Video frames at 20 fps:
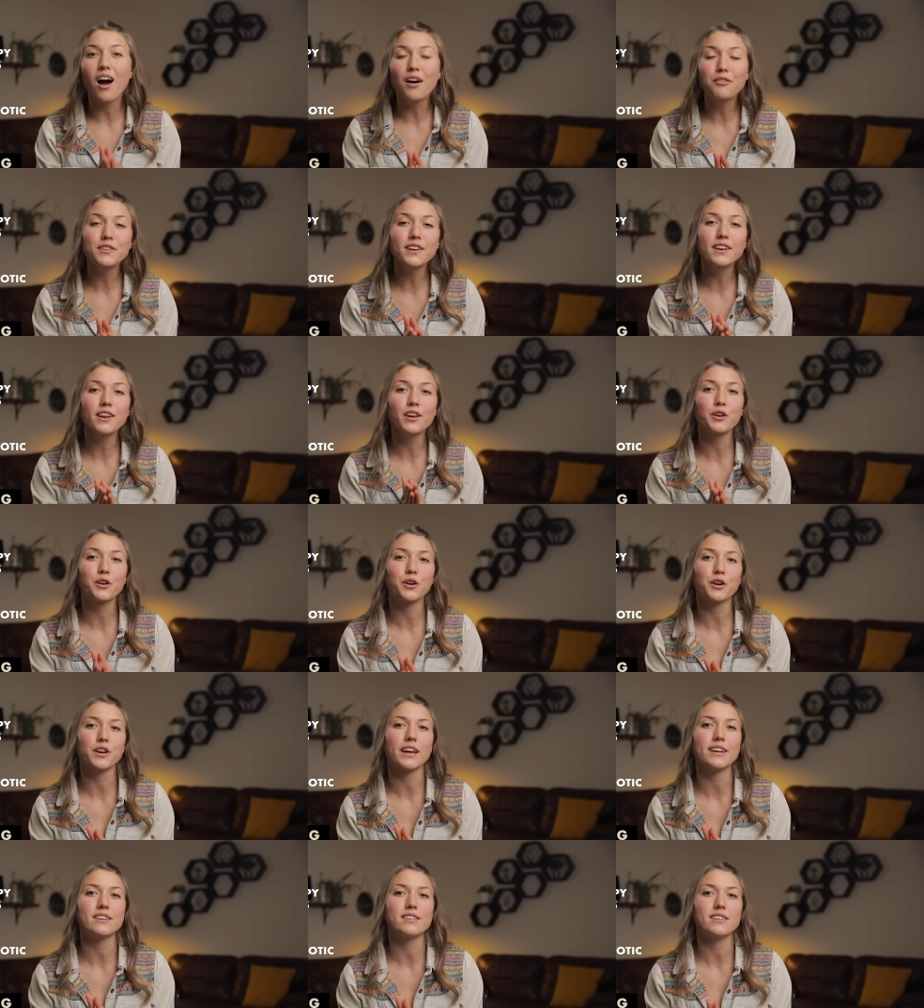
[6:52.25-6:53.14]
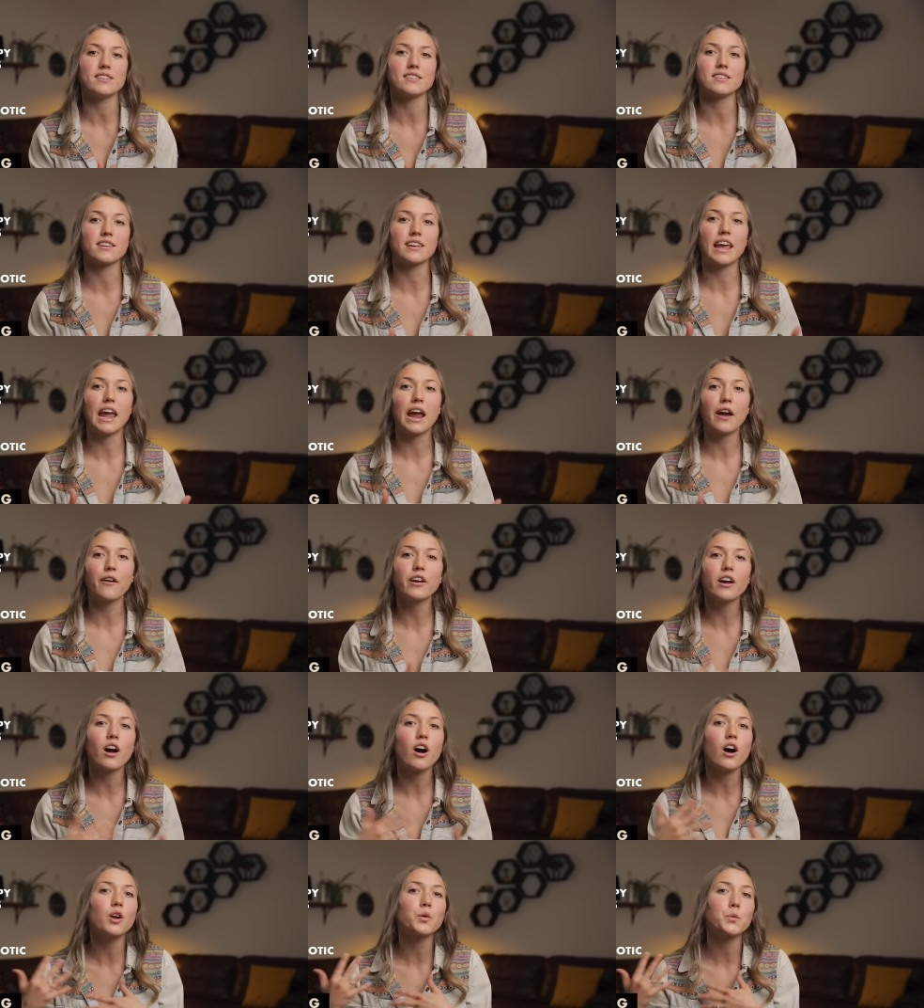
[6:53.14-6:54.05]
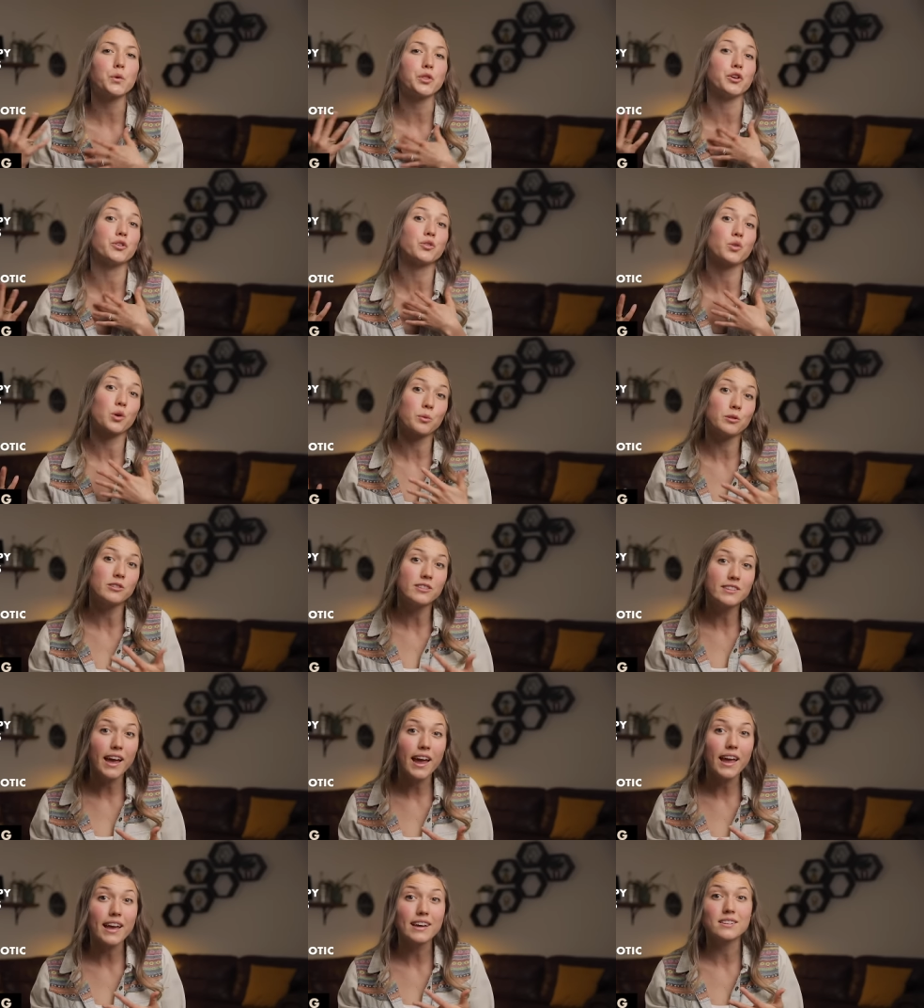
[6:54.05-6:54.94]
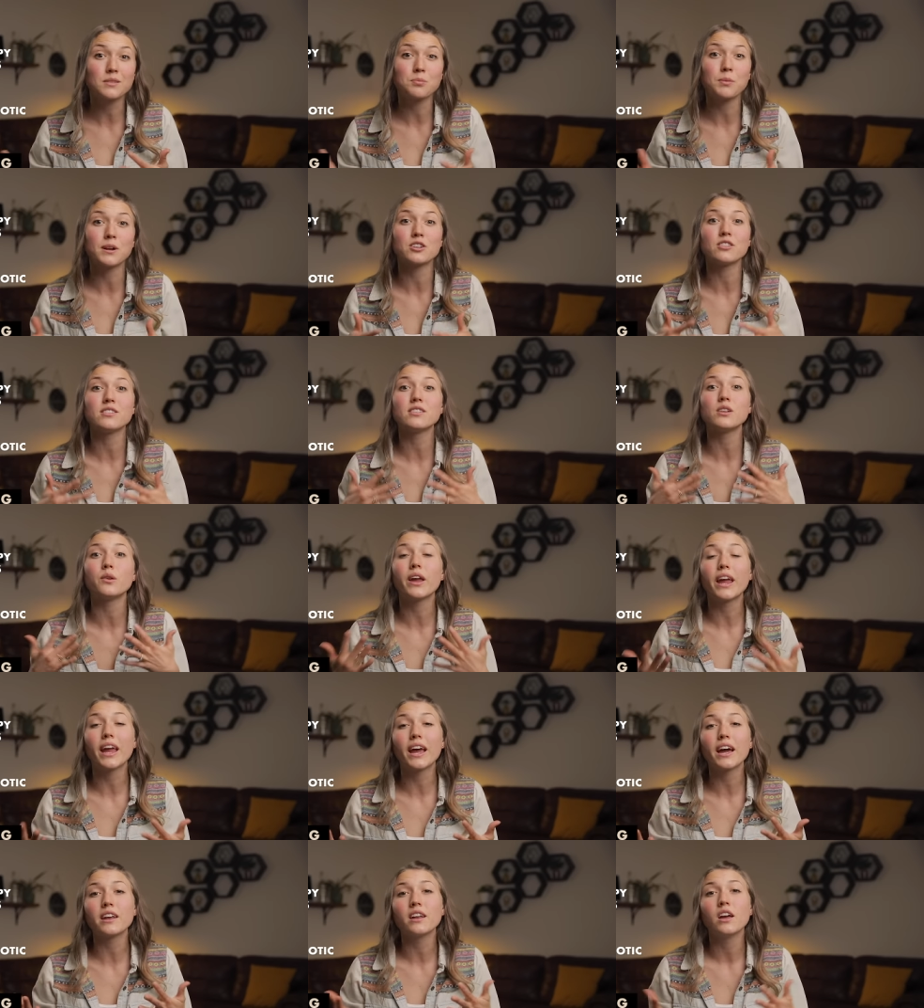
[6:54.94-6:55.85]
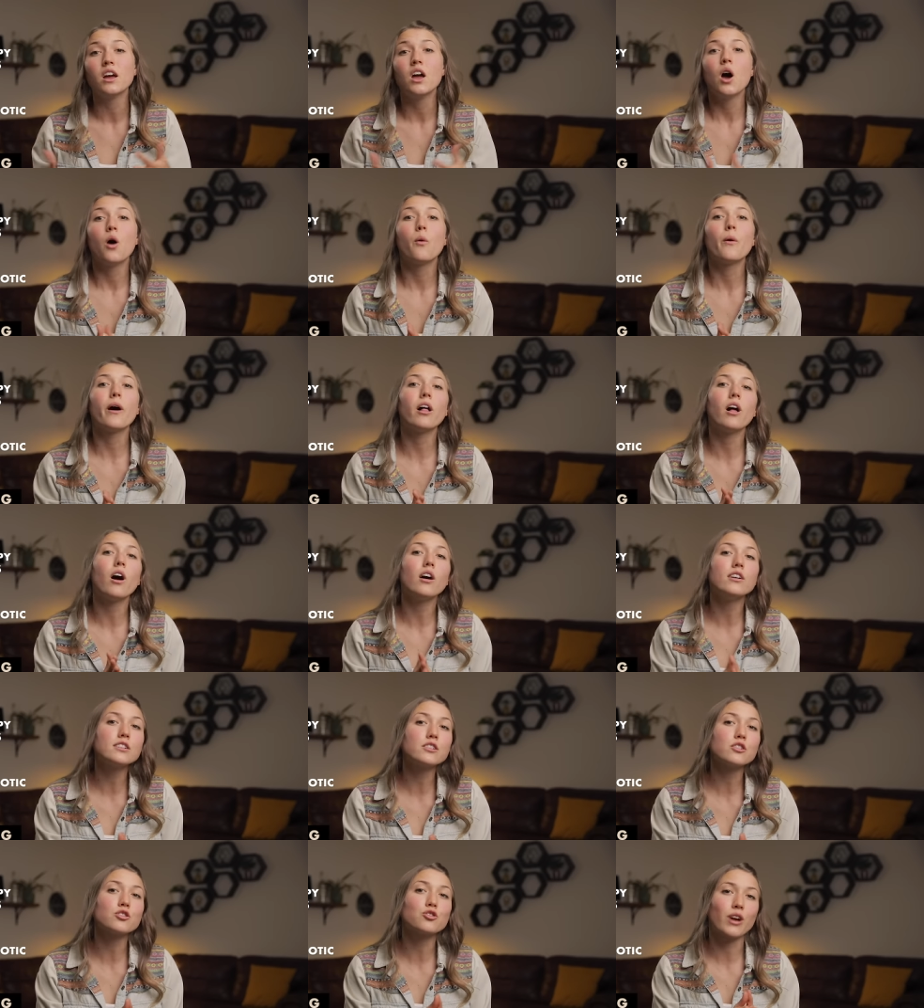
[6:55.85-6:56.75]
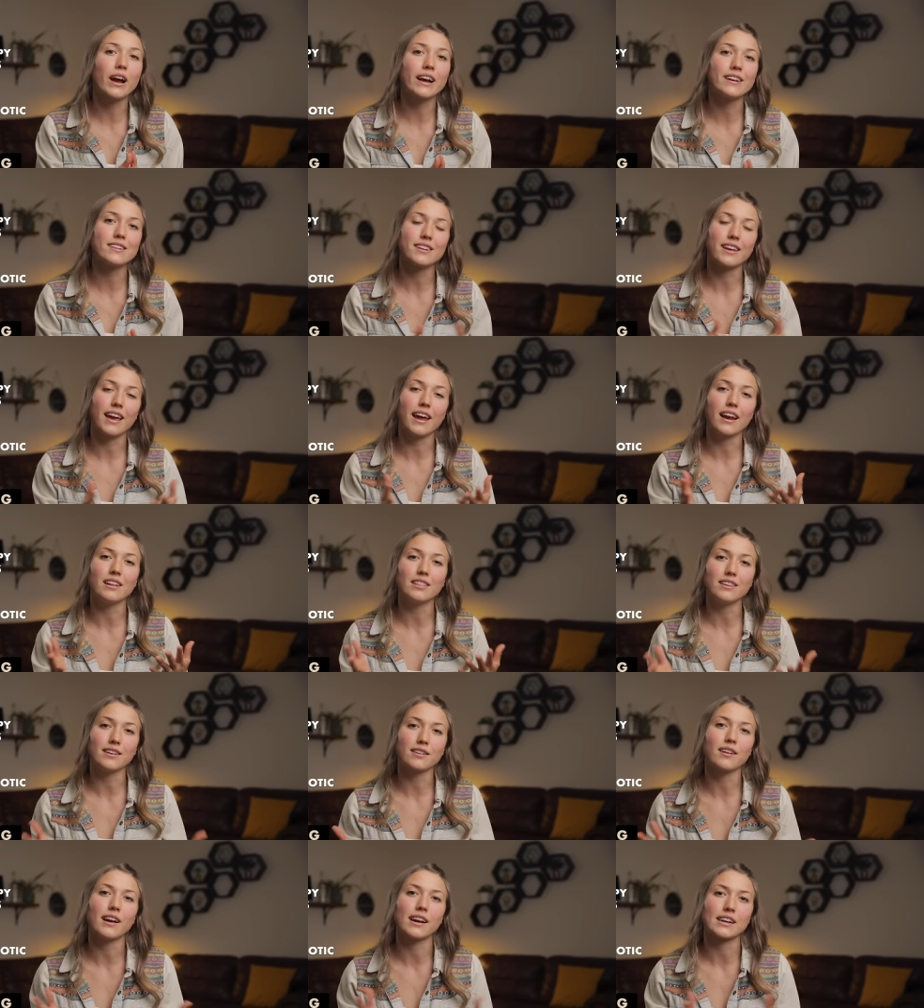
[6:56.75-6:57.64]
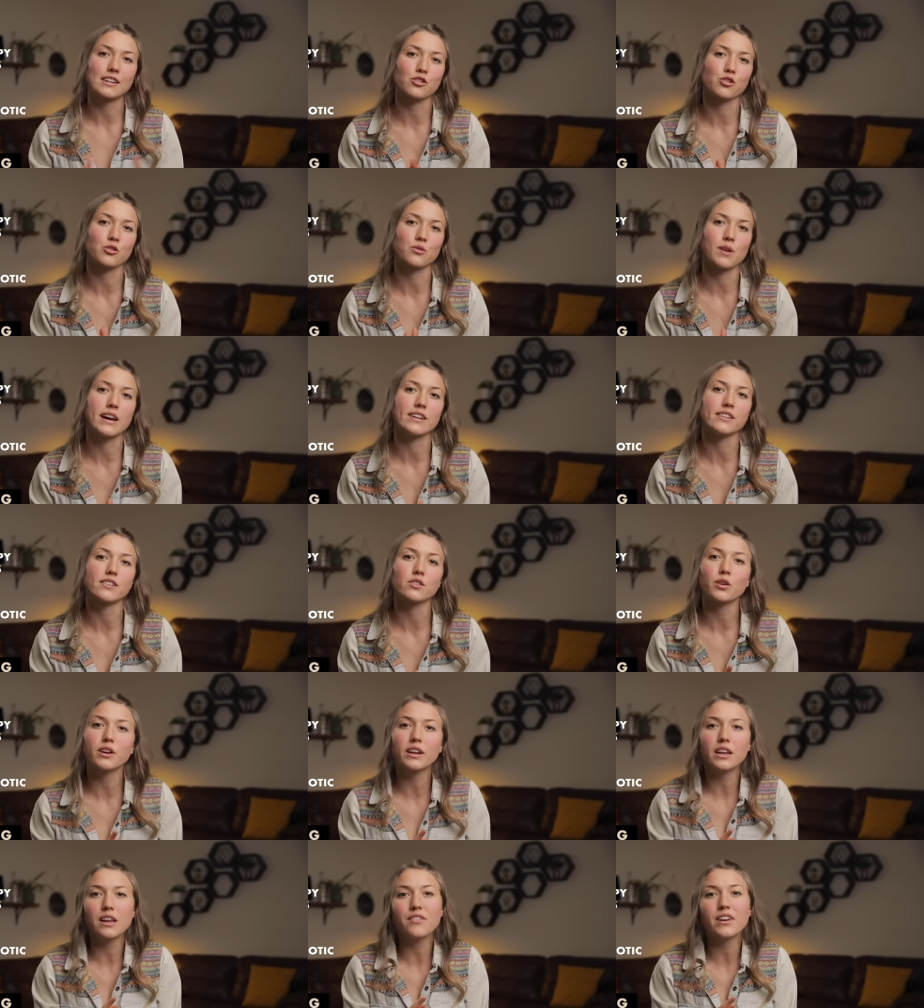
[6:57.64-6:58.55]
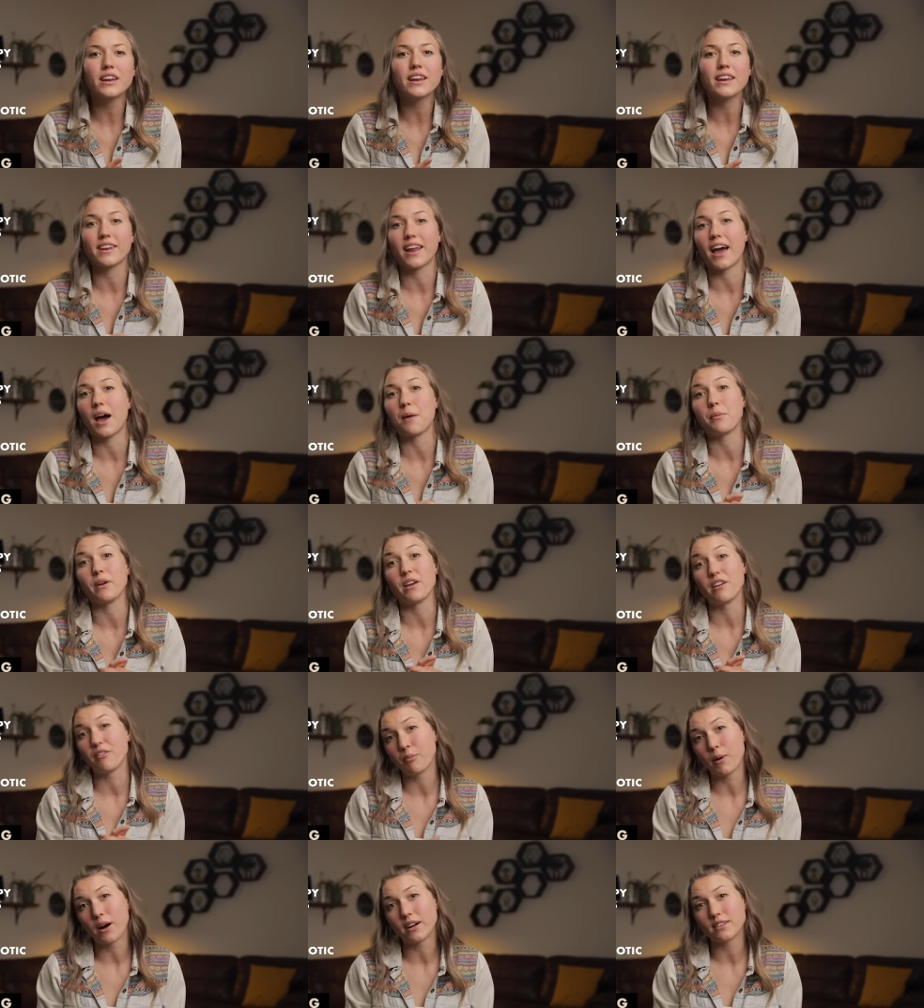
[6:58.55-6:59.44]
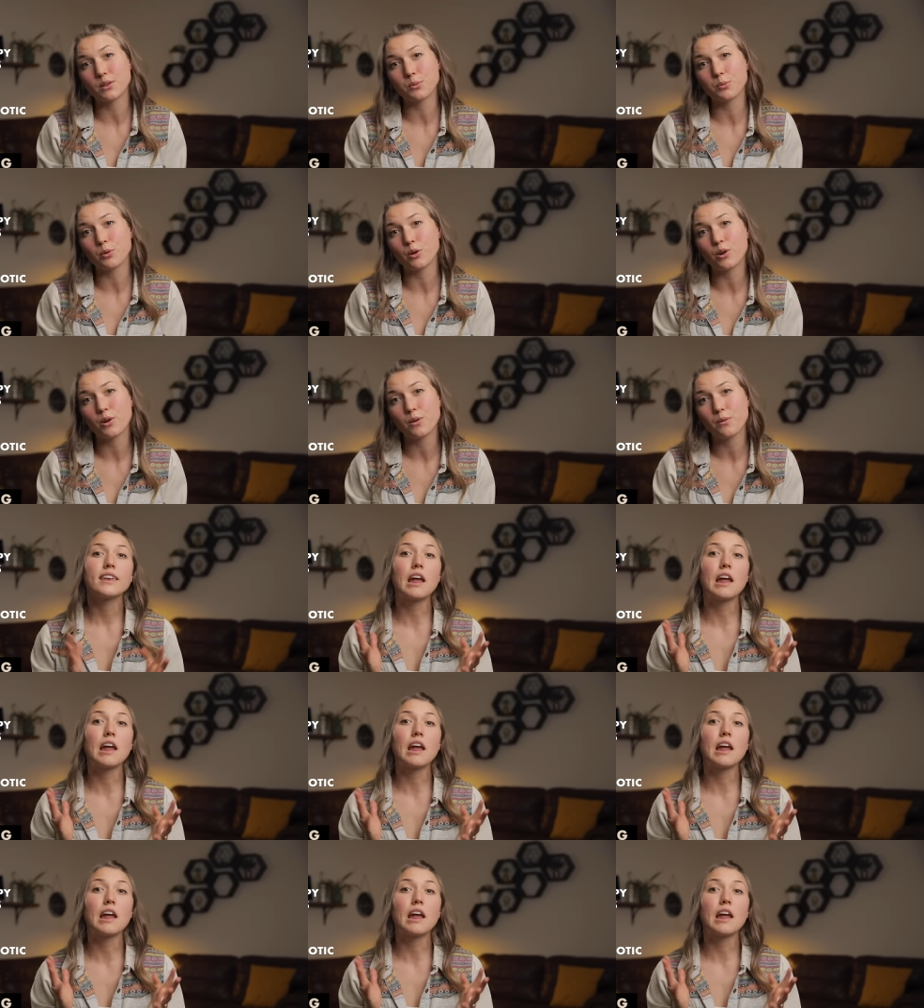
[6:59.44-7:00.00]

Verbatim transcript: often a good idea to carry on with your normal day as much as you can while also trying to get a little exercise extra rest or even a nap if possible.